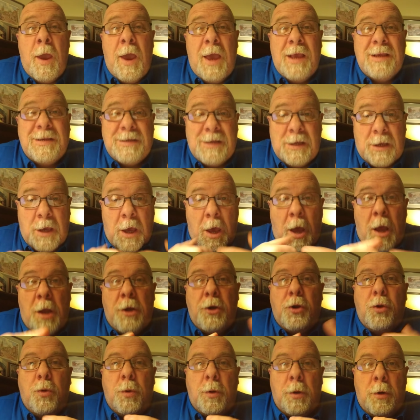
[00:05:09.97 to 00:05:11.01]
as a
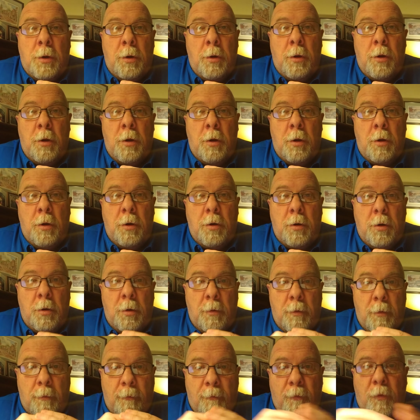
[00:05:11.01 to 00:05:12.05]
conduit
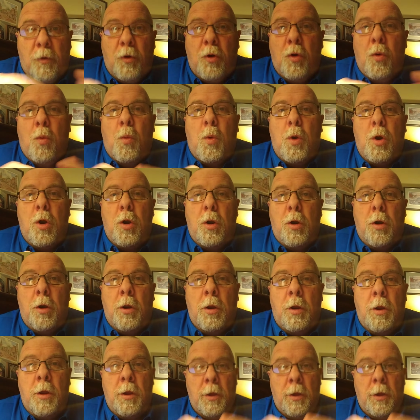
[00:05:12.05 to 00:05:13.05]
for your word